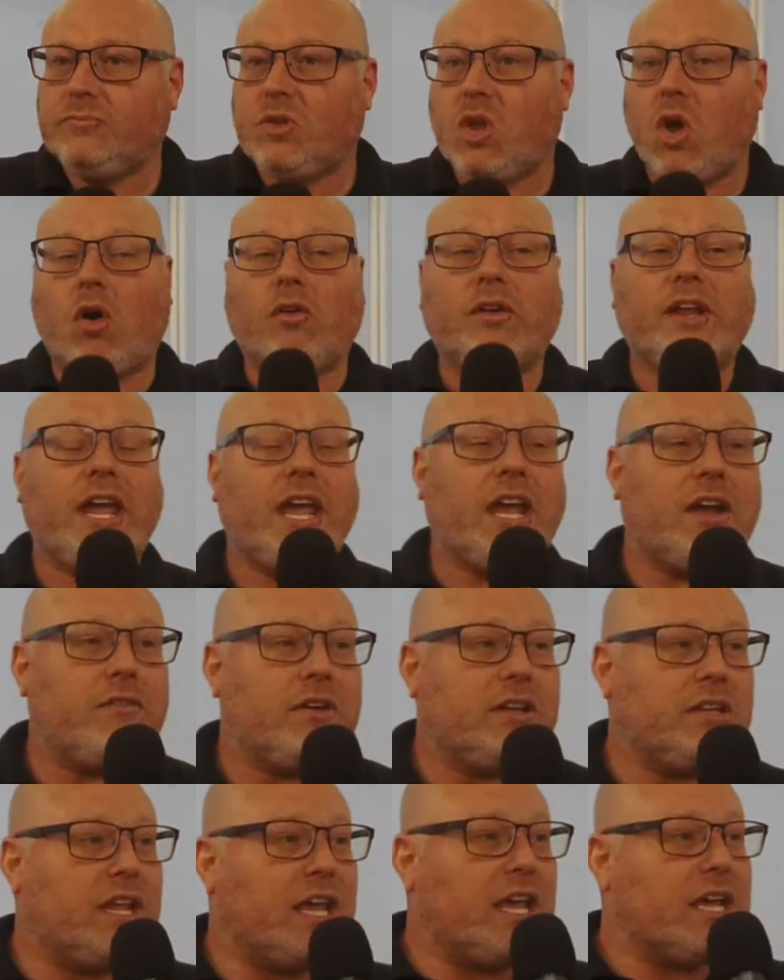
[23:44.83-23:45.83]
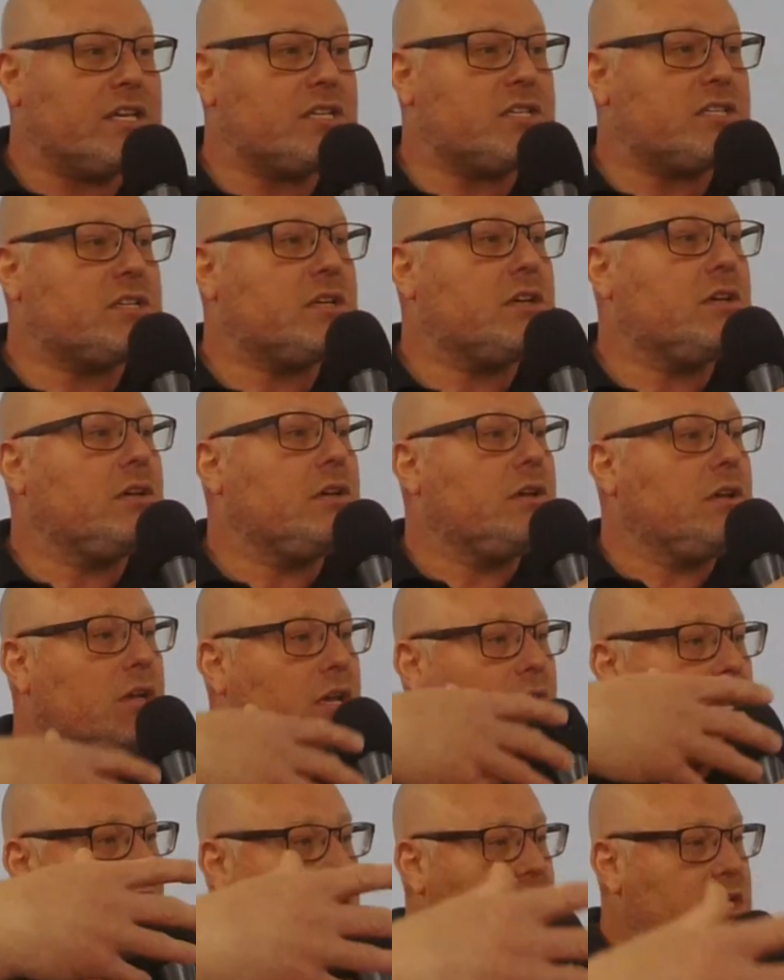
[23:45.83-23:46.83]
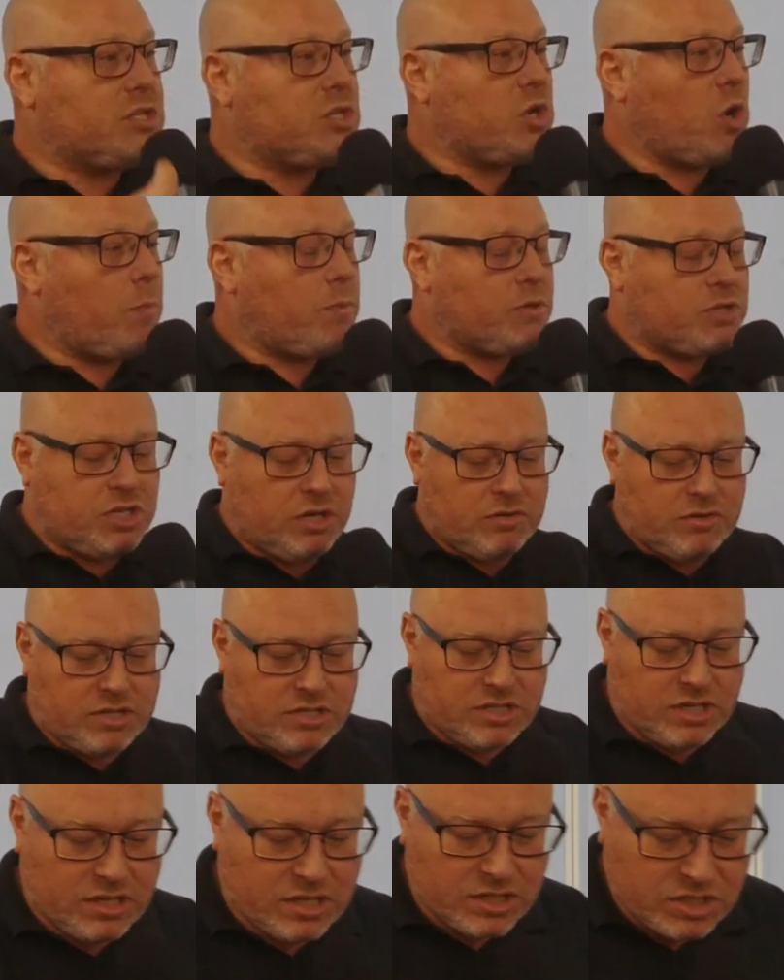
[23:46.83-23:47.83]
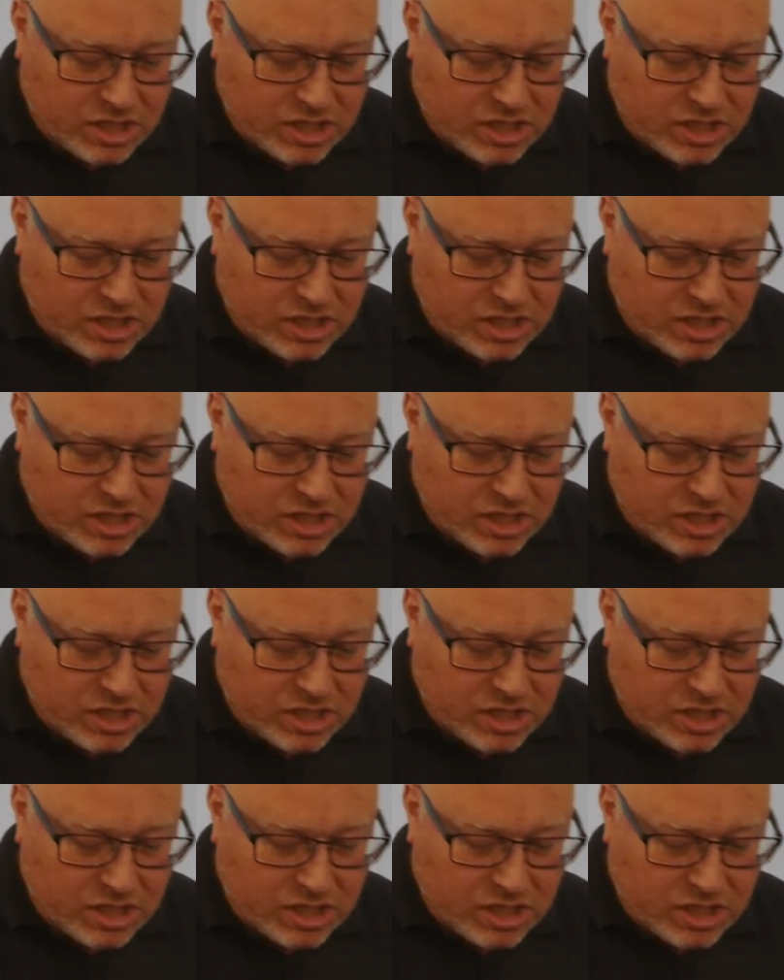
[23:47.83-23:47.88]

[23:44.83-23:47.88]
On hearing this, here's the opportunity that